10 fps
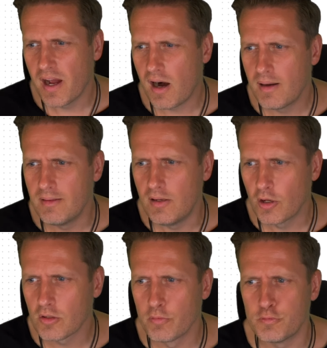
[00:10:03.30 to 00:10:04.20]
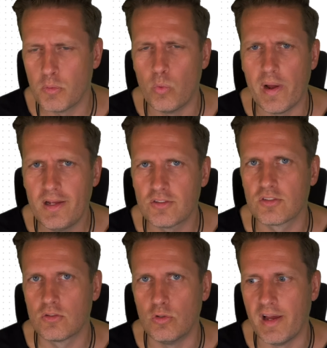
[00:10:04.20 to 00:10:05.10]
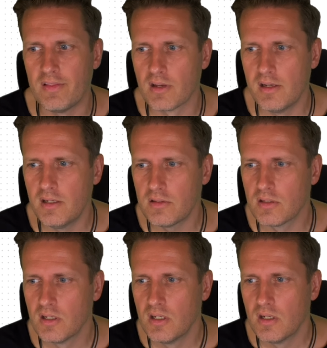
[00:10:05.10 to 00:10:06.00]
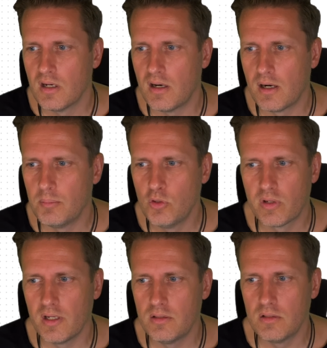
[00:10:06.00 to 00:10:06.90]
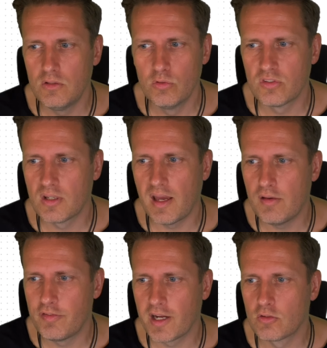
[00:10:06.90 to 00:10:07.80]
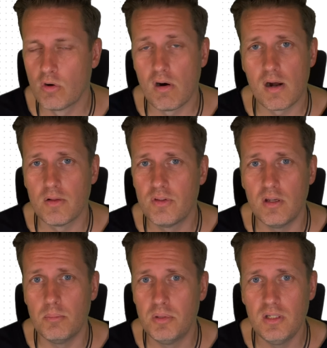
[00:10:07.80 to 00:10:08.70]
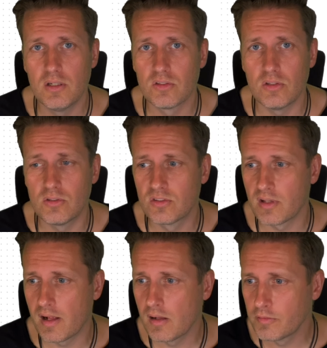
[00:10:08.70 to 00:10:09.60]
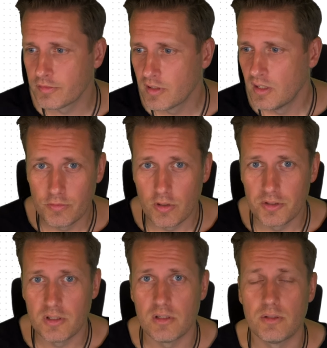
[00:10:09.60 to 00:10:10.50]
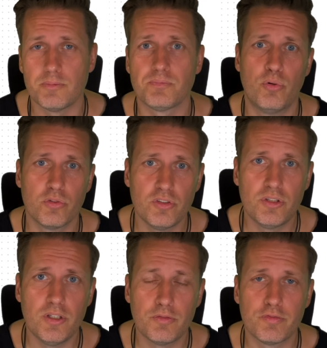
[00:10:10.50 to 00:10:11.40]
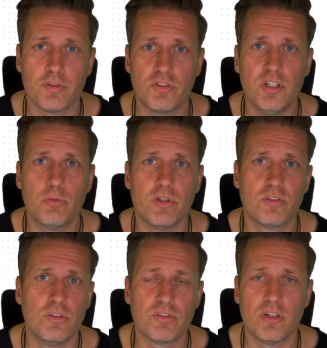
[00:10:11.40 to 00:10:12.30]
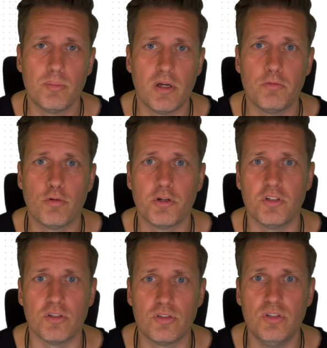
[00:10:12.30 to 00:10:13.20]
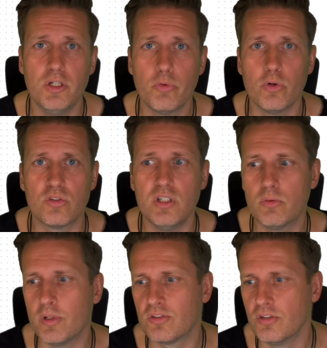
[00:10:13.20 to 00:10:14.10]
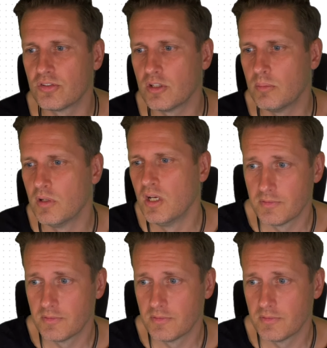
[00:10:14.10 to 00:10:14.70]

are a lot of ways to enter it. You can use the K-factor, the impedance itself for the positive sequence system and for the zero sequence system.